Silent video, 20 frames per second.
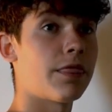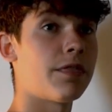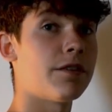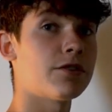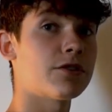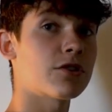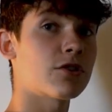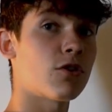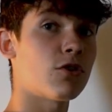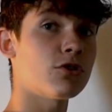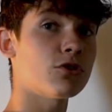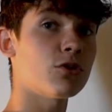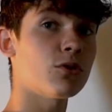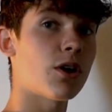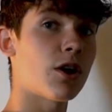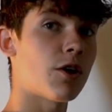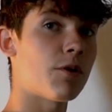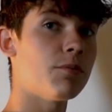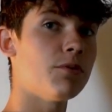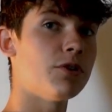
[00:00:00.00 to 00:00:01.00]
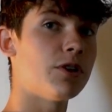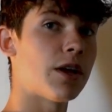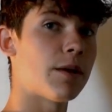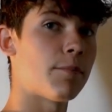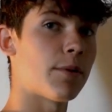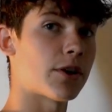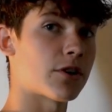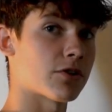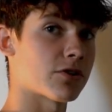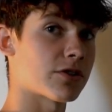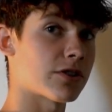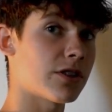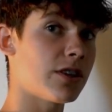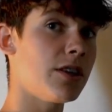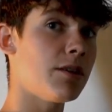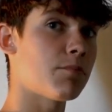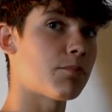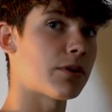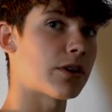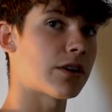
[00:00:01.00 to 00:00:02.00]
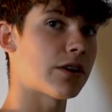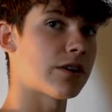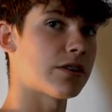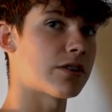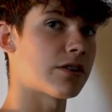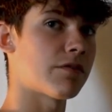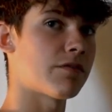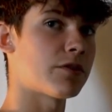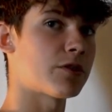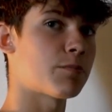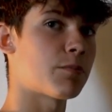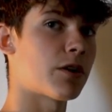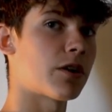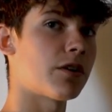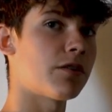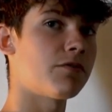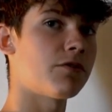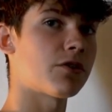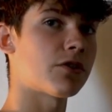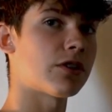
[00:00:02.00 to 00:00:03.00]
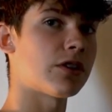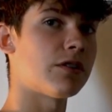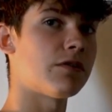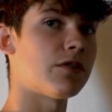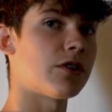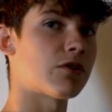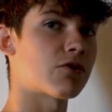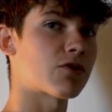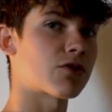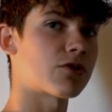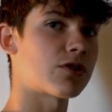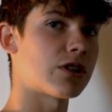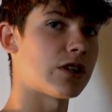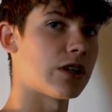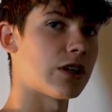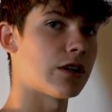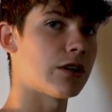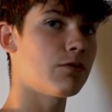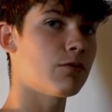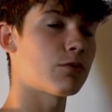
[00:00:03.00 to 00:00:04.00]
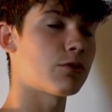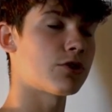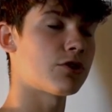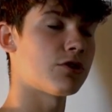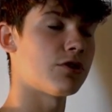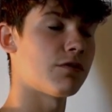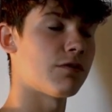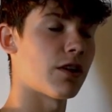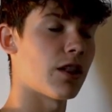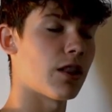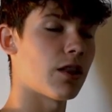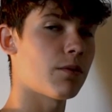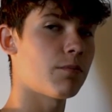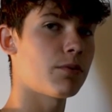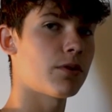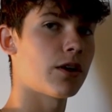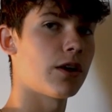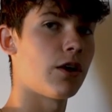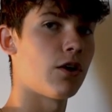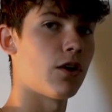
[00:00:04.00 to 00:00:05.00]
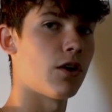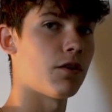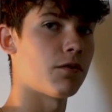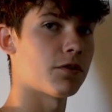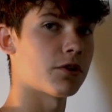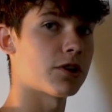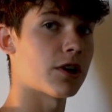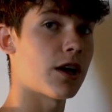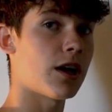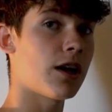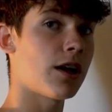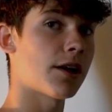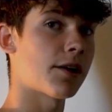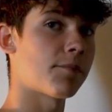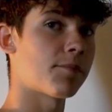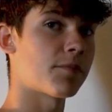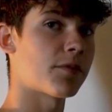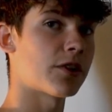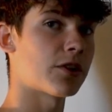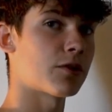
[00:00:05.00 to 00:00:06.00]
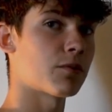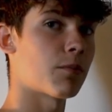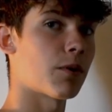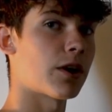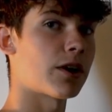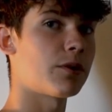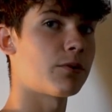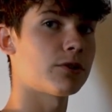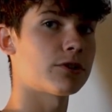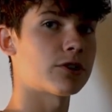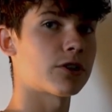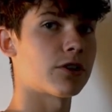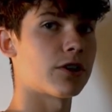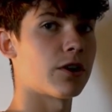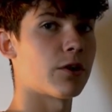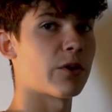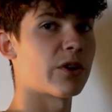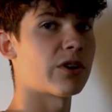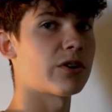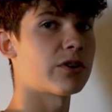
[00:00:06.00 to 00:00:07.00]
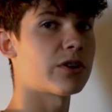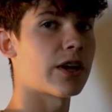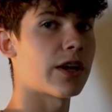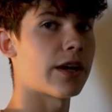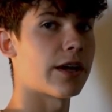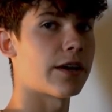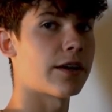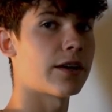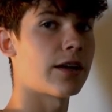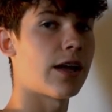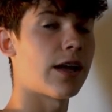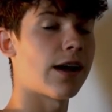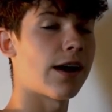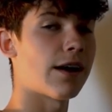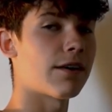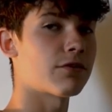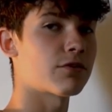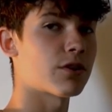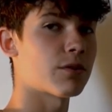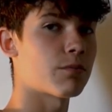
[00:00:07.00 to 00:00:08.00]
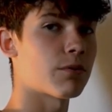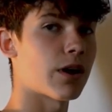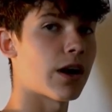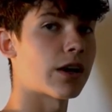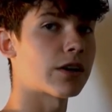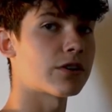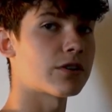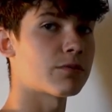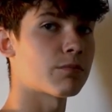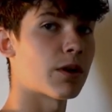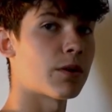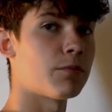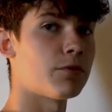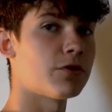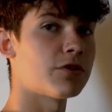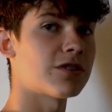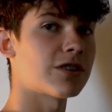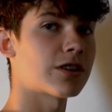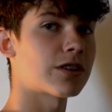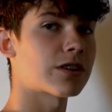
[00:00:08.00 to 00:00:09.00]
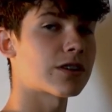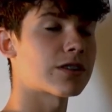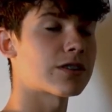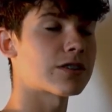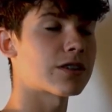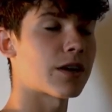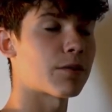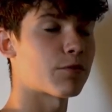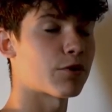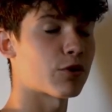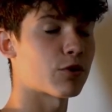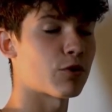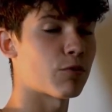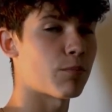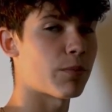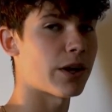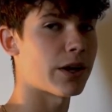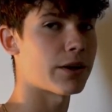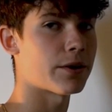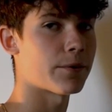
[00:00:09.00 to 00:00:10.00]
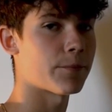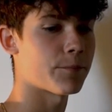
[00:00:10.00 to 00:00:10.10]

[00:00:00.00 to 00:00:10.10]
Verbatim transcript: This can also help you get better sleep because if it's part of your evening routine, which you develop over time, then your body will start knowing, okay, after I practice my music, it's time to go to bed.